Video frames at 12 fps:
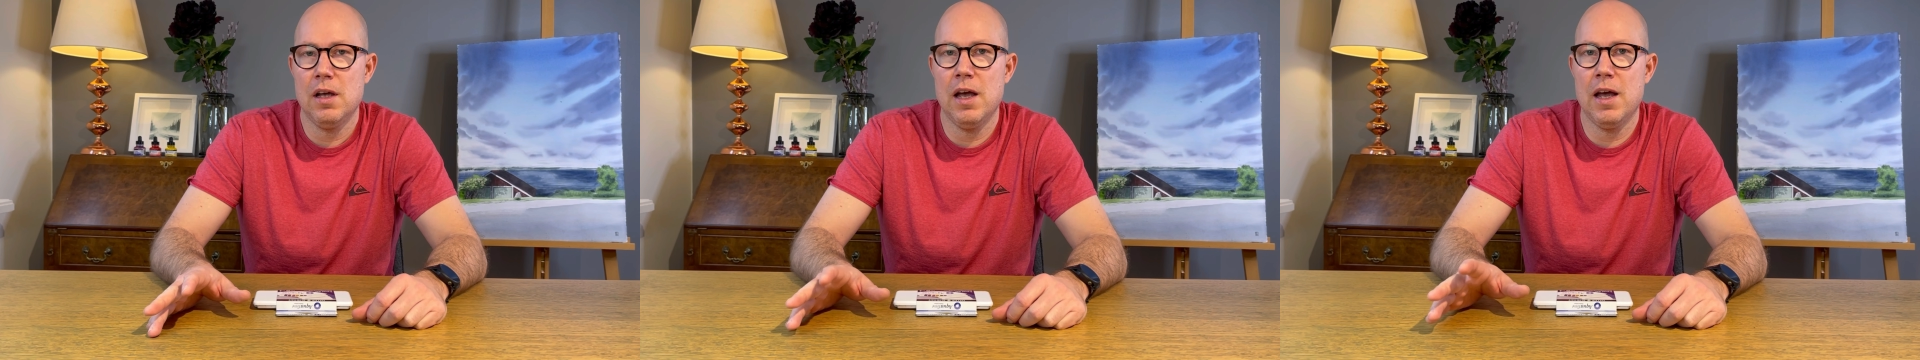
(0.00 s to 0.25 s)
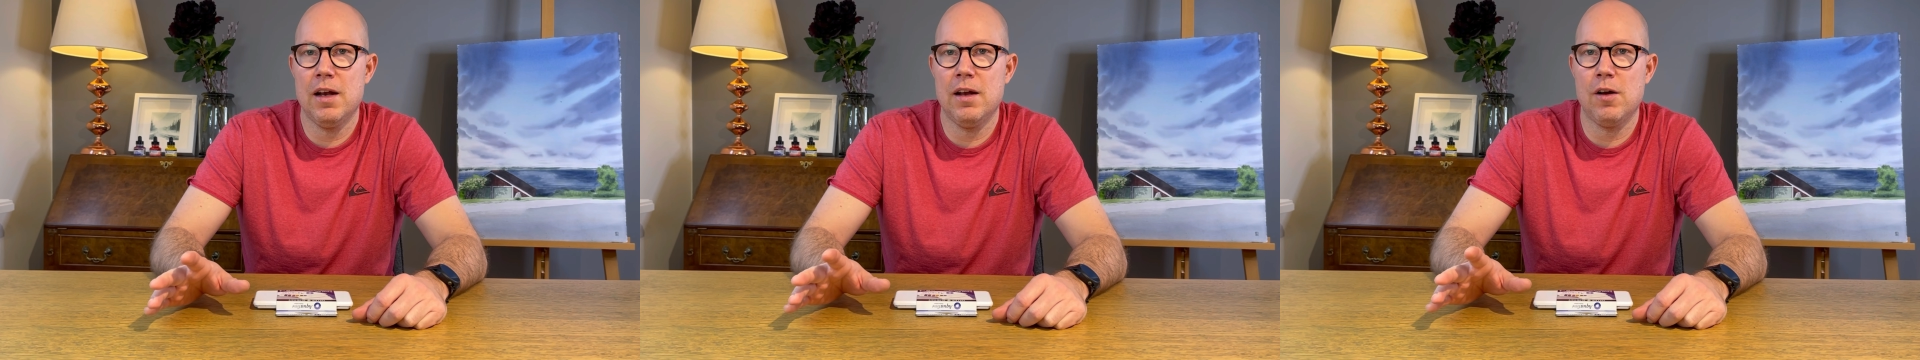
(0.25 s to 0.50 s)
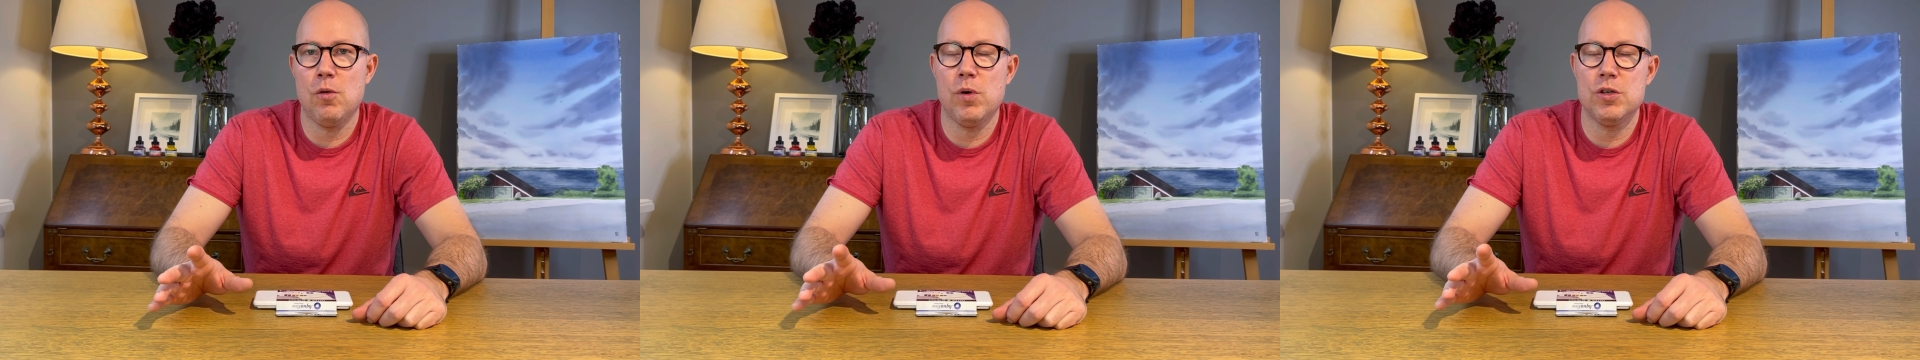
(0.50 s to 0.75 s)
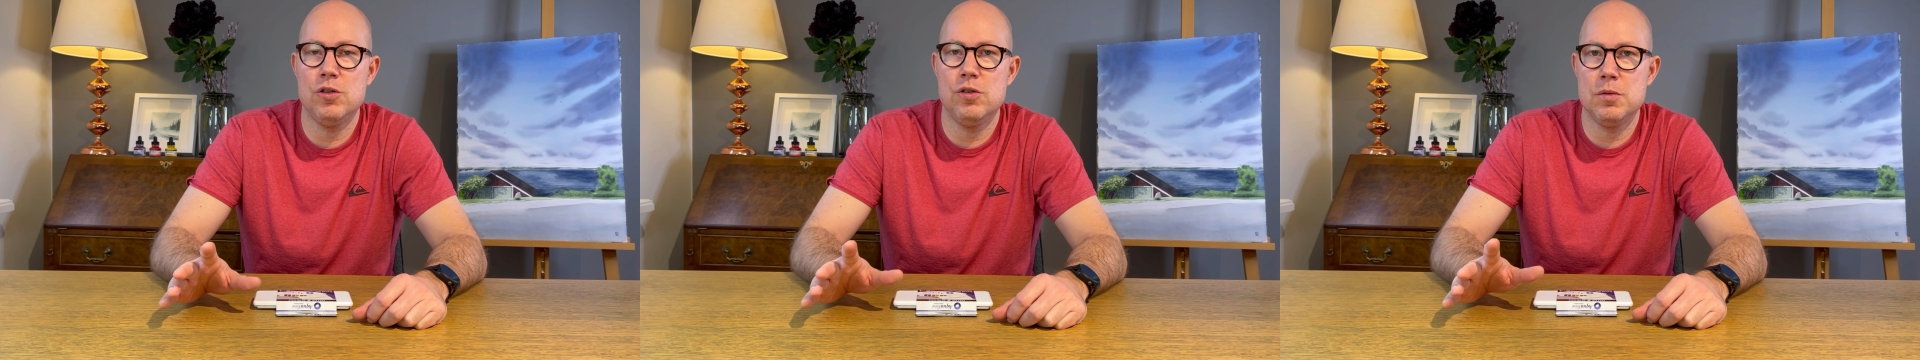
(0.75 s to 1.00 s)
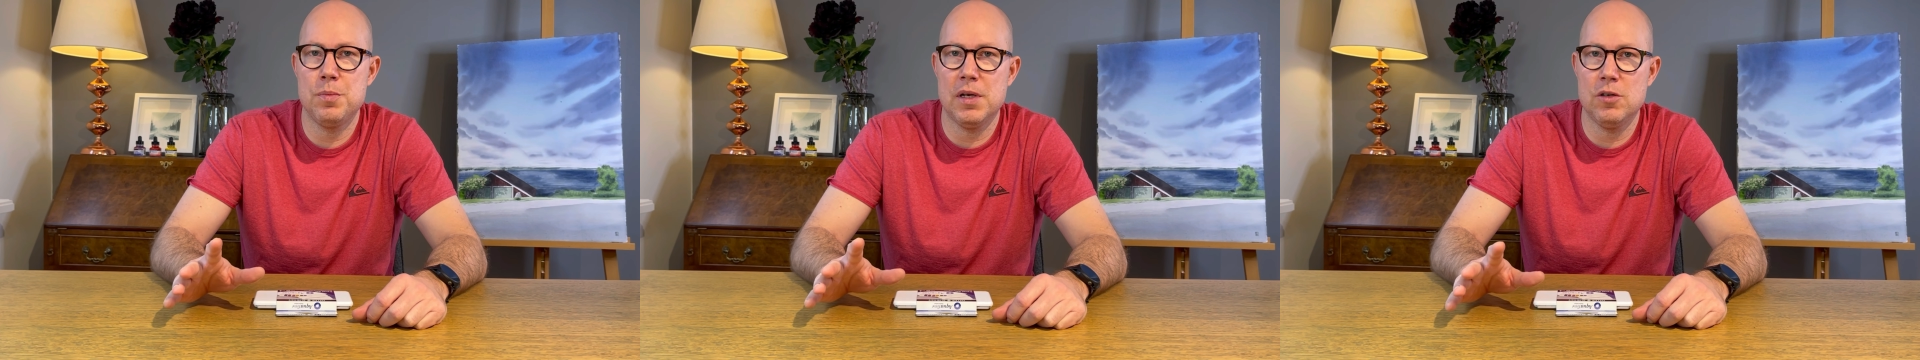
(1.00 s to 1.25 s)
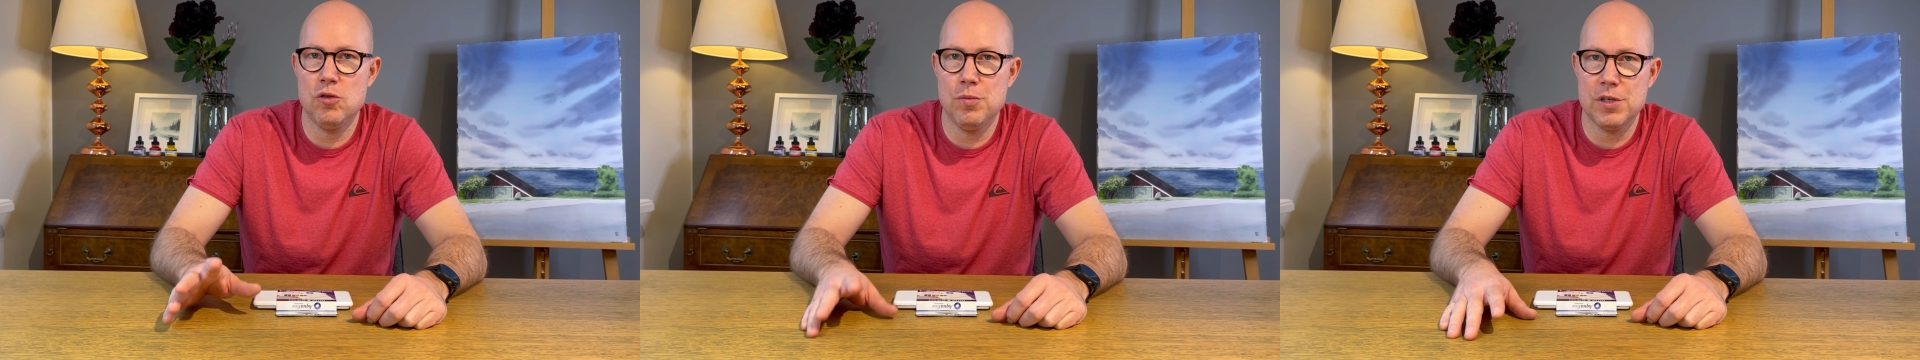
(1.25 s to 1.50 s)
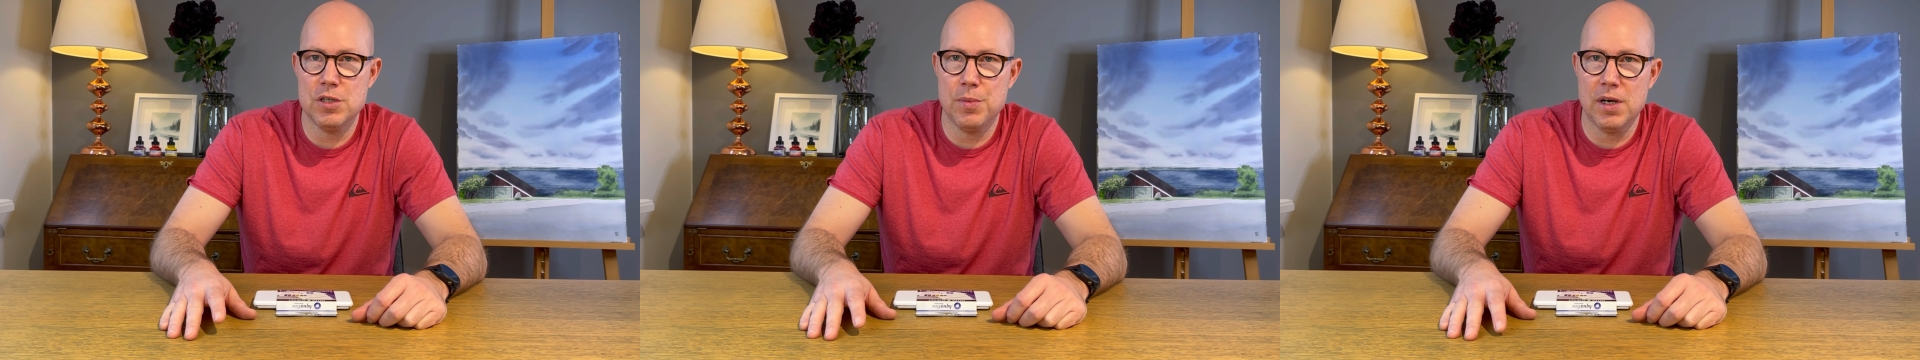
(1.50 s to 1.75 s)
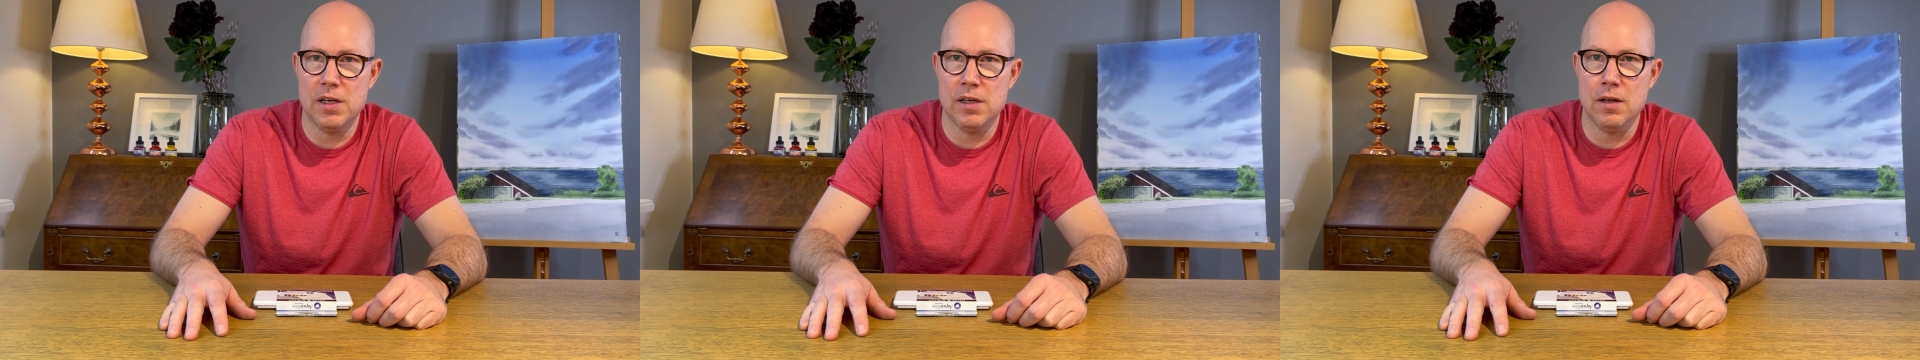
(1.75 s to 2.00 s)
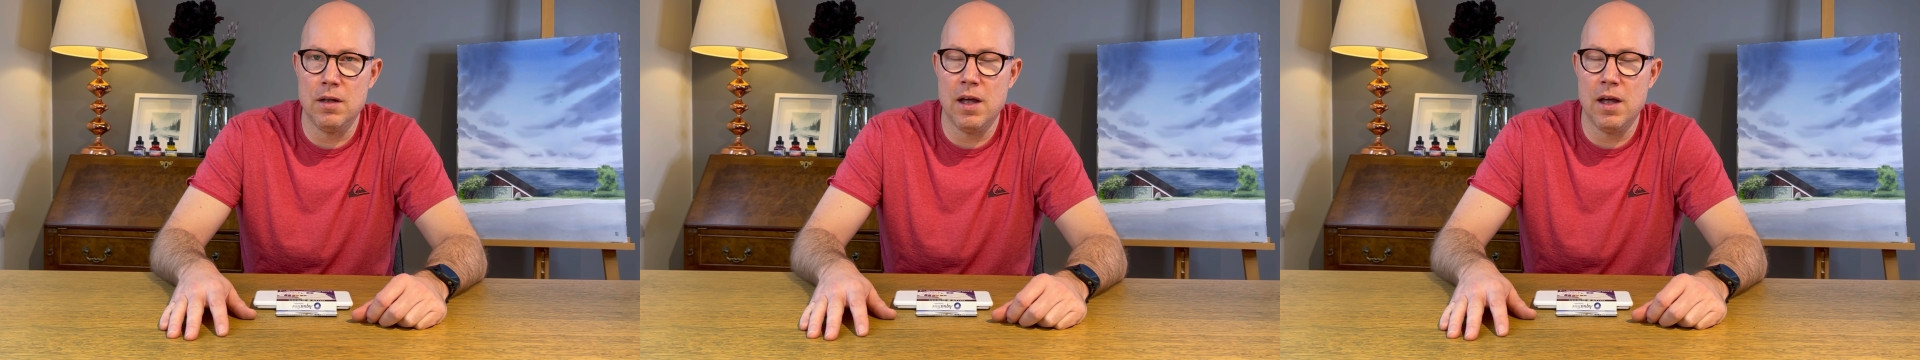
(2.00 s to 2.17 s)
and I don't want you to spend too much money.